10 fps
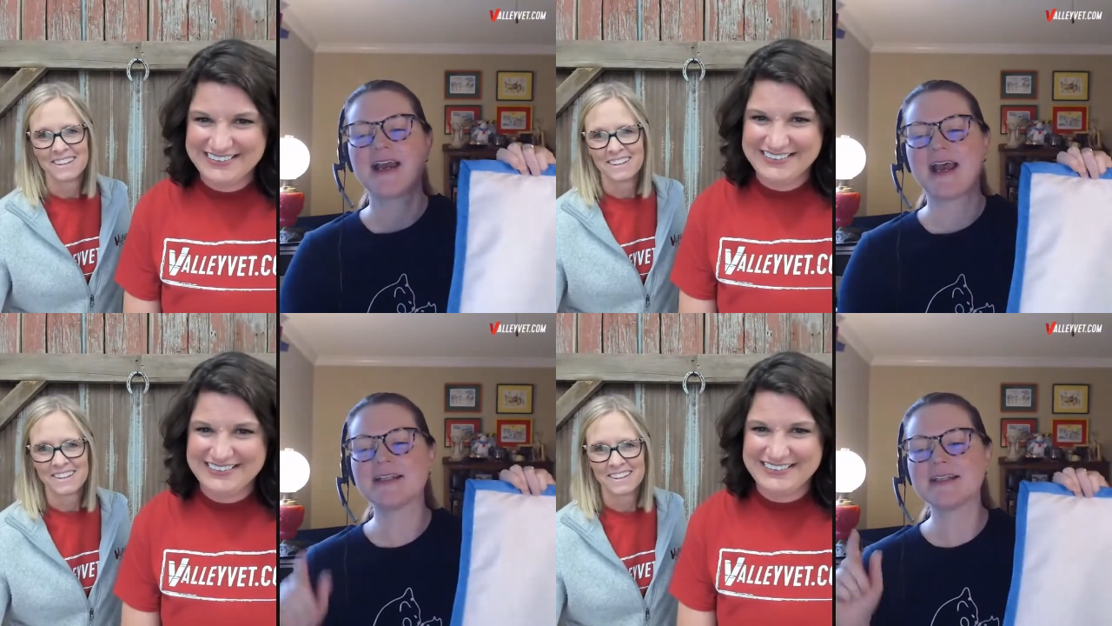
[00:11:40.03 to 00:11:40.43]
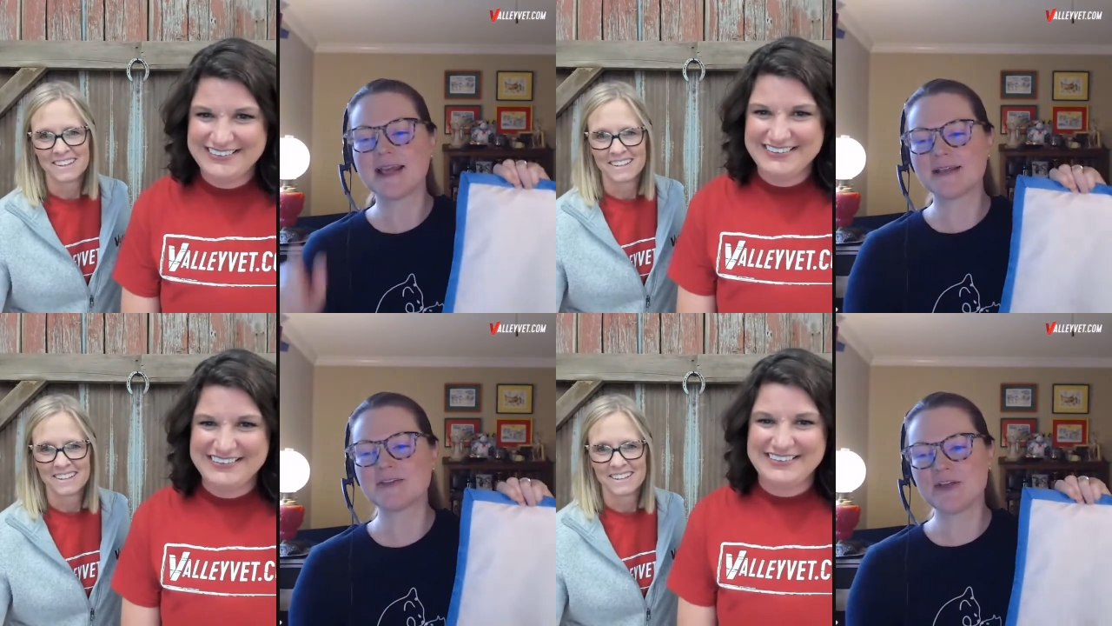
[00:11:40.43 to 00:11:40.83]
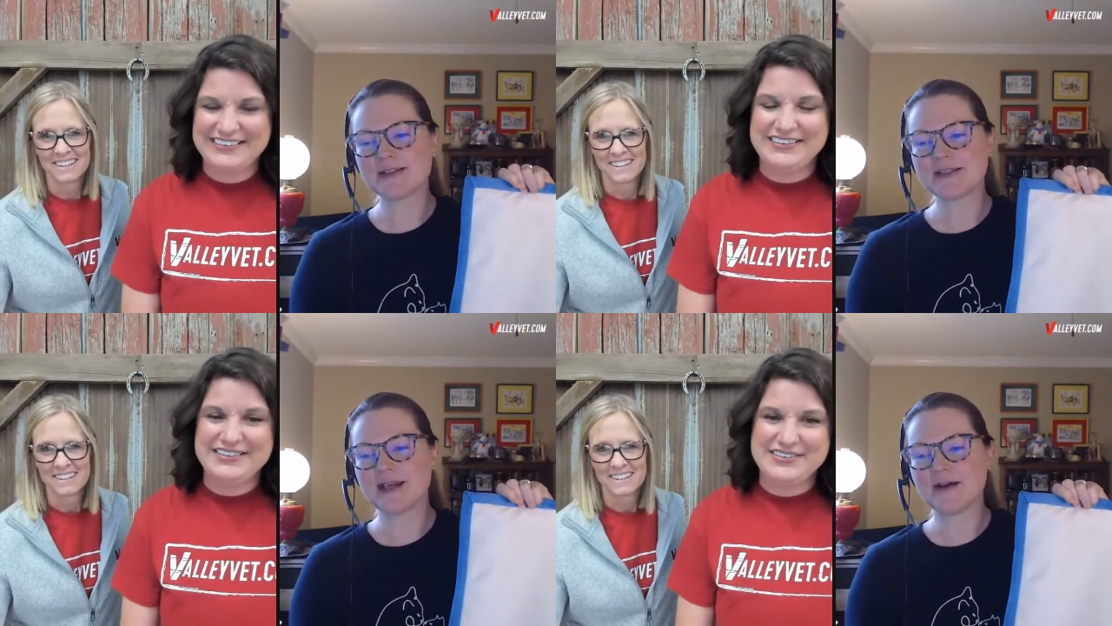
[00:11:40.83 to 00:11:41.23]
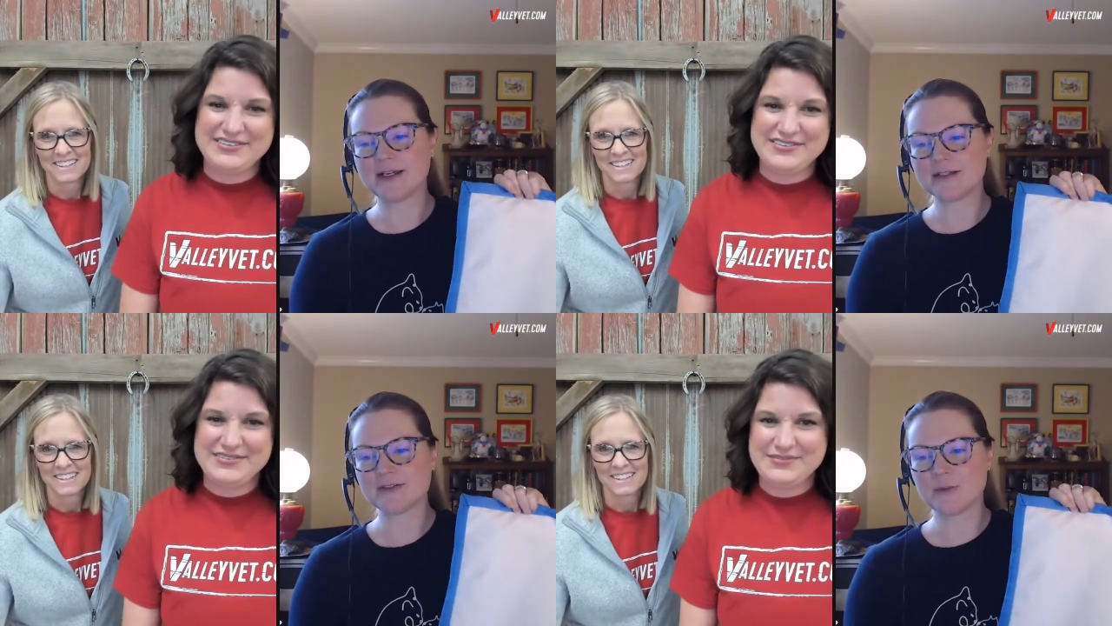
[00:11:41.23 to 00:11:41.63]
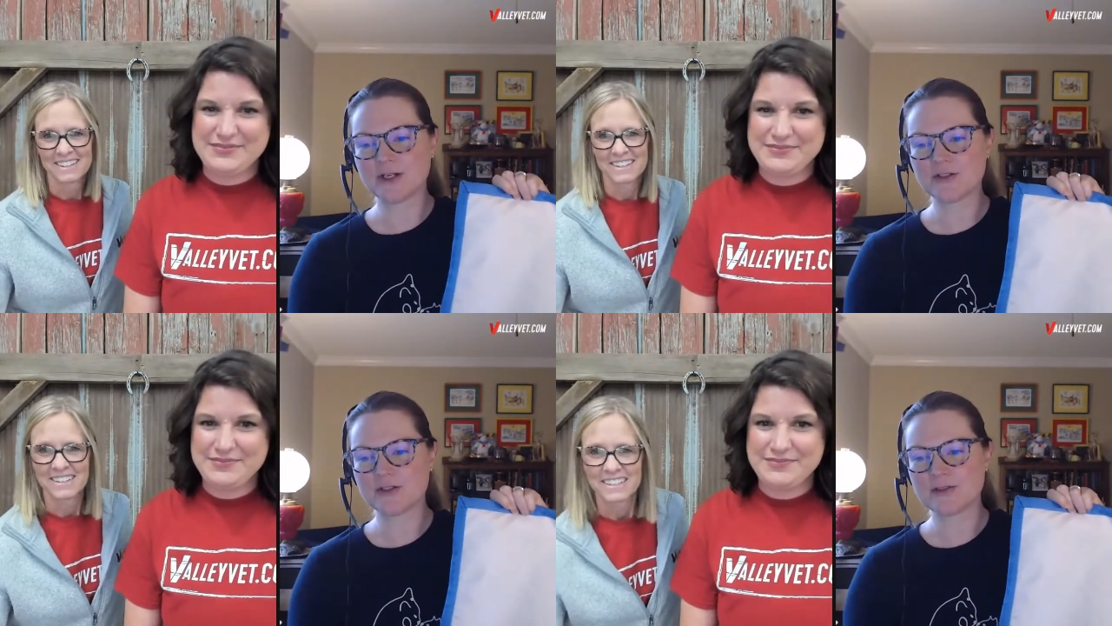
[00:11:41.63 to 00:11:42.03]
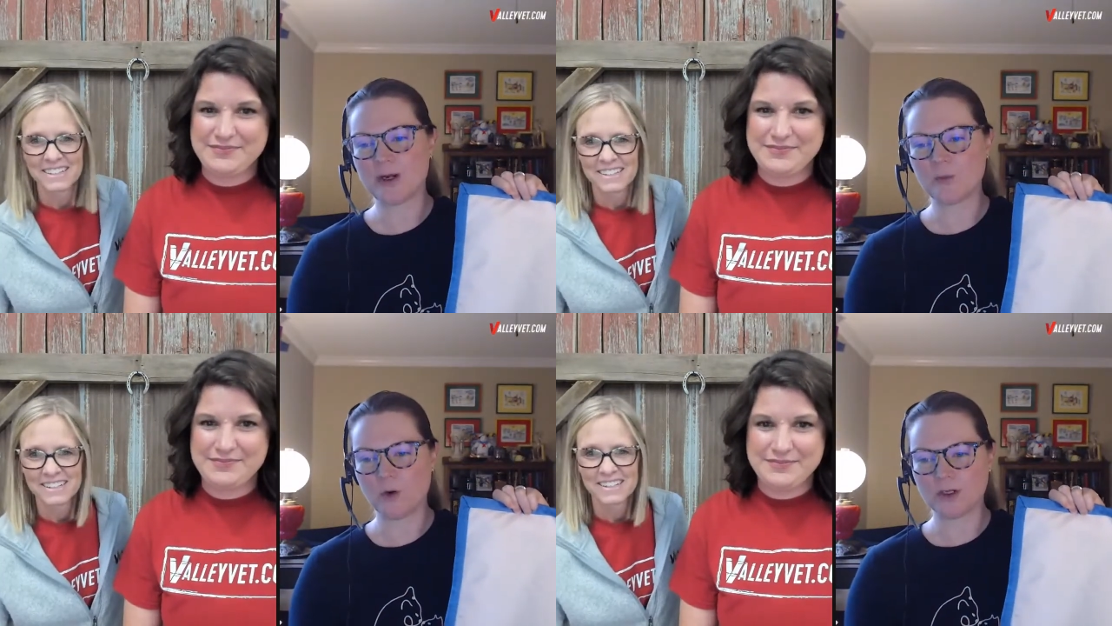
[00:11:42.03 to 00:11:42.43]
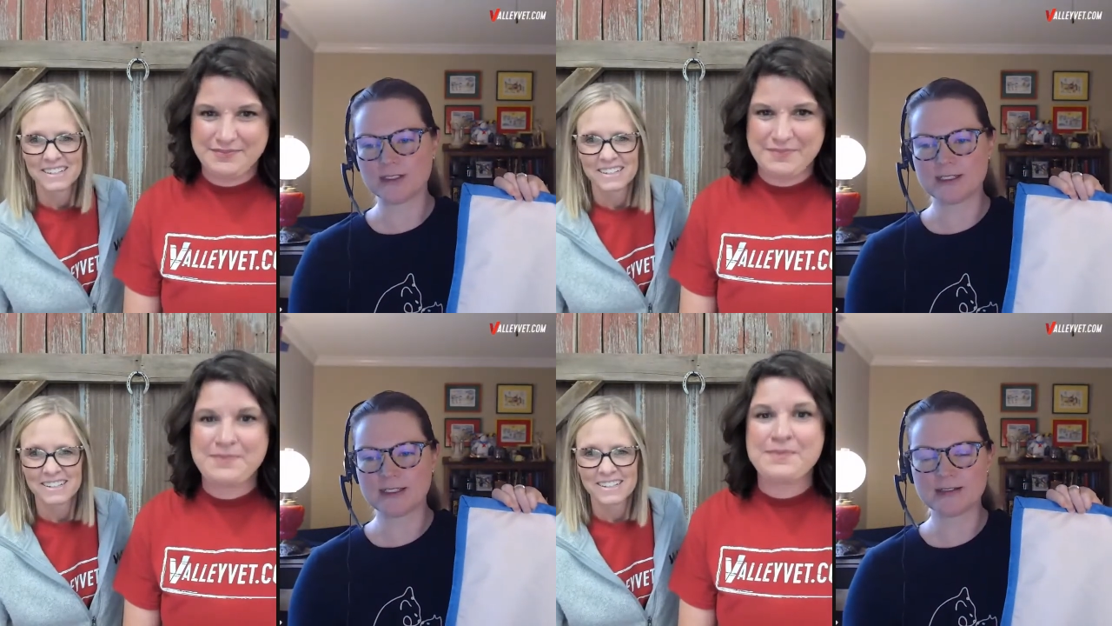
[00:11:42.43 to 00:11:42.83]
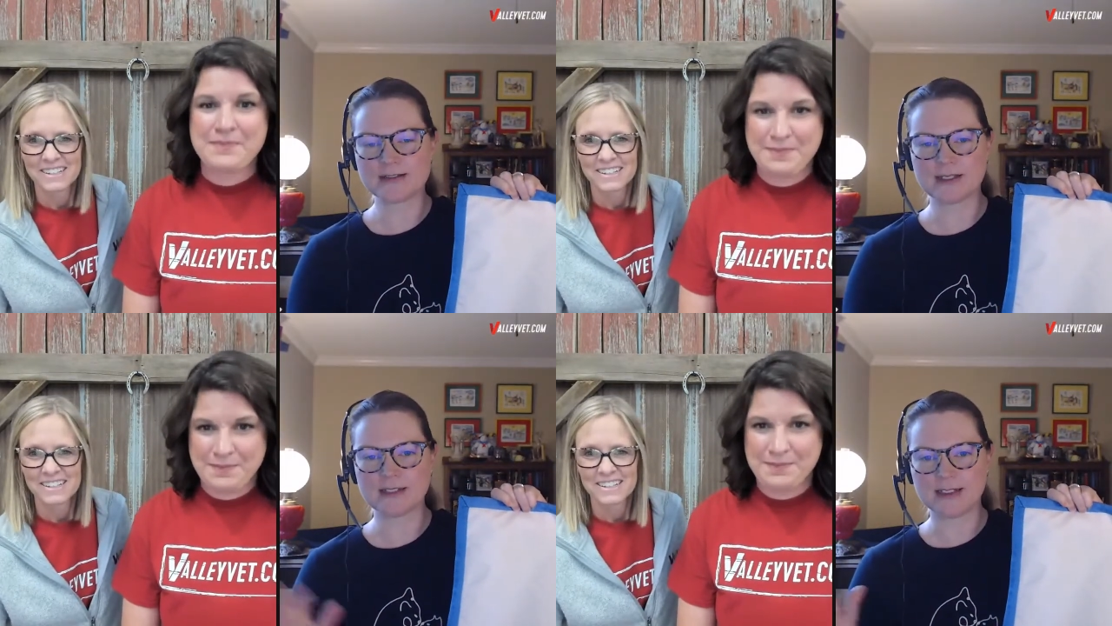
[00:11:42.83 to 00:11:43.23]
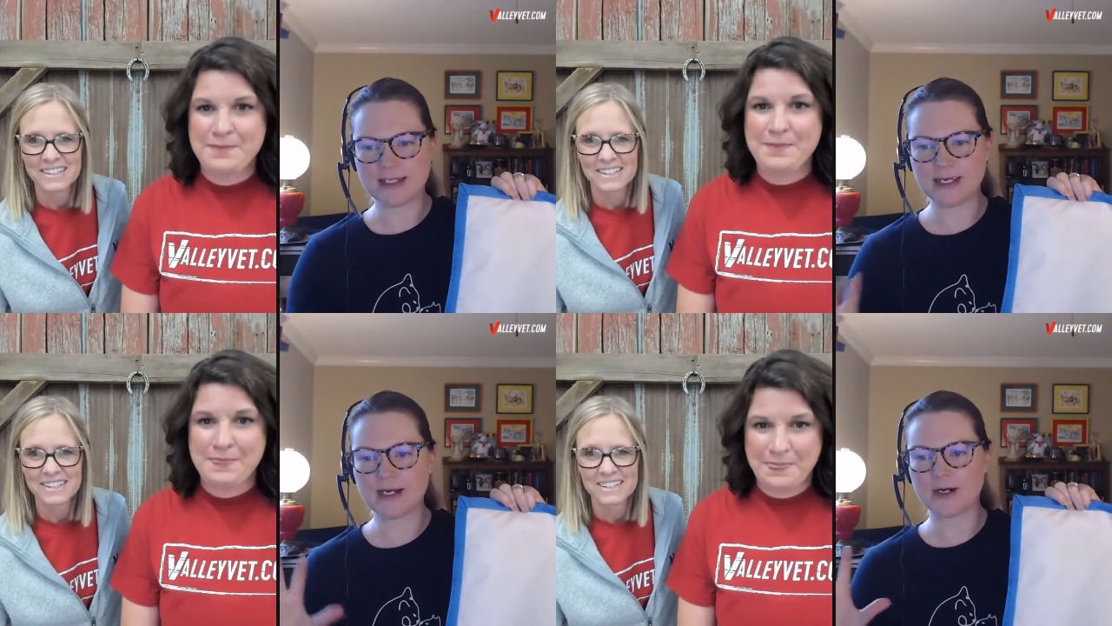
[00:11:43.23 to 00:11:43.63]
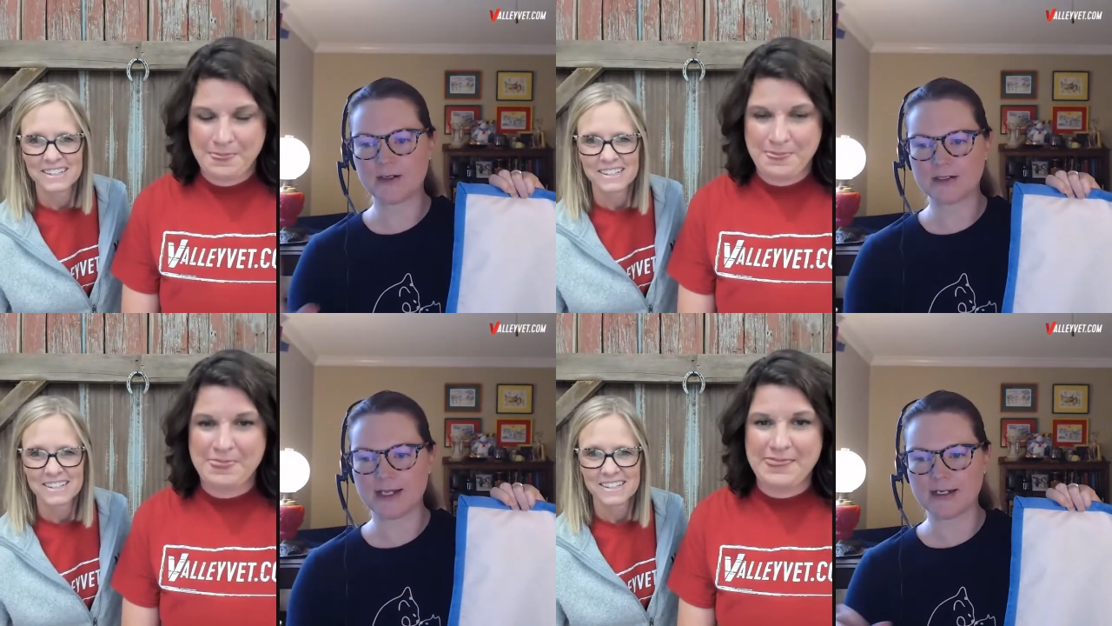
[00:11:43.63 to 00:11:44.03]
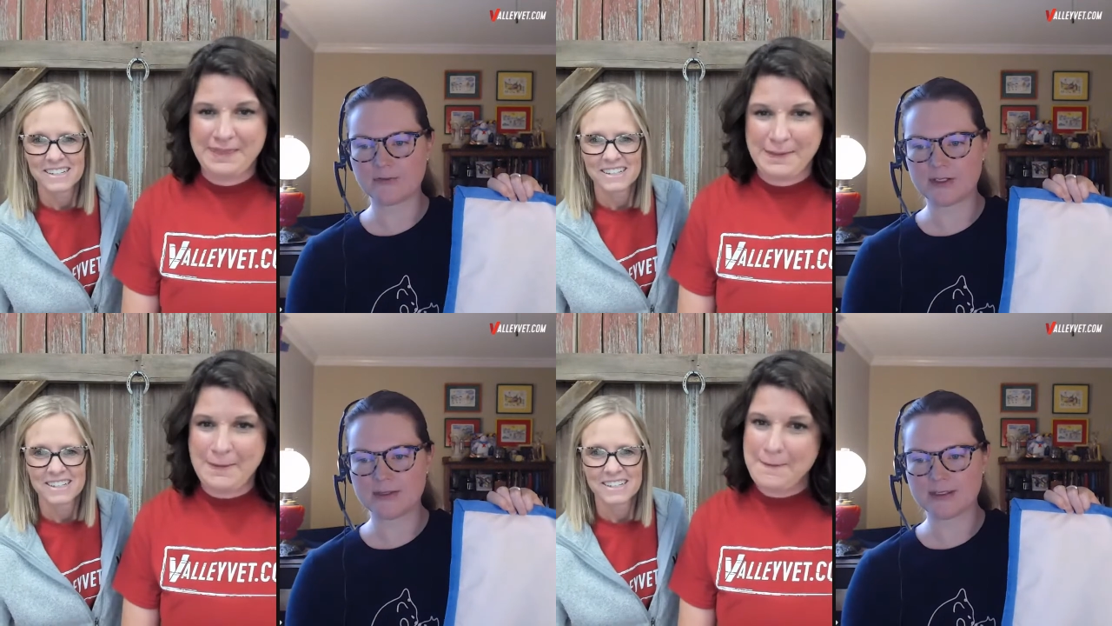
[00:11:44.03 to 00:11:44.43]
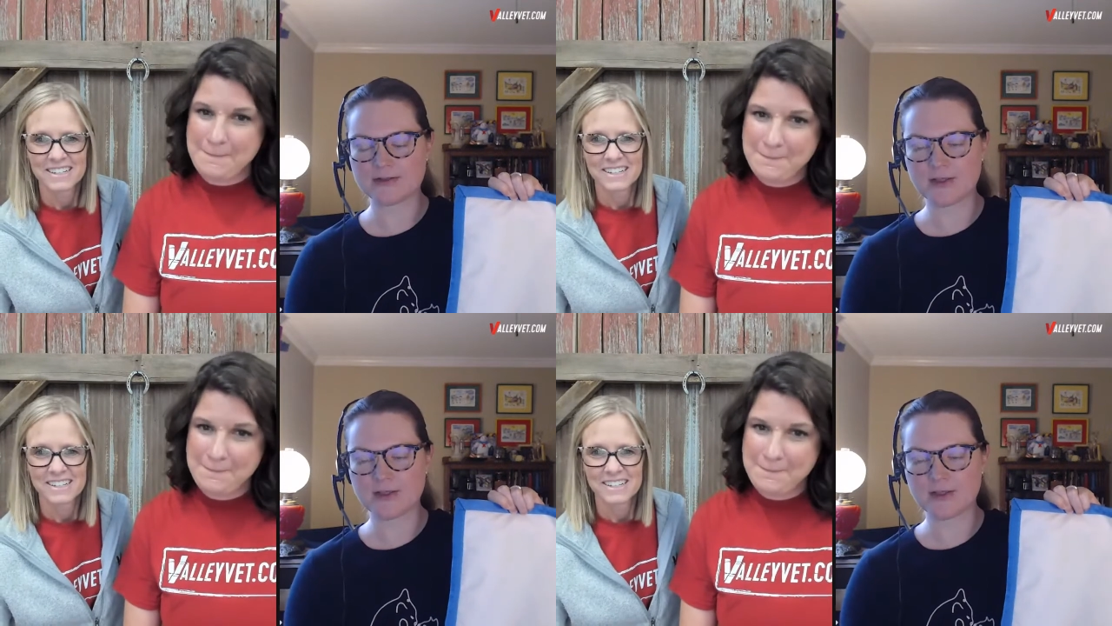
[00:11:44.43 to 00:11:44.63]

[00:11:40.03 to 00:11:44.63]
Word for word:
Speaker 1: and yes, Jesse, I'll answer questions about warranties and, and care and, and everything.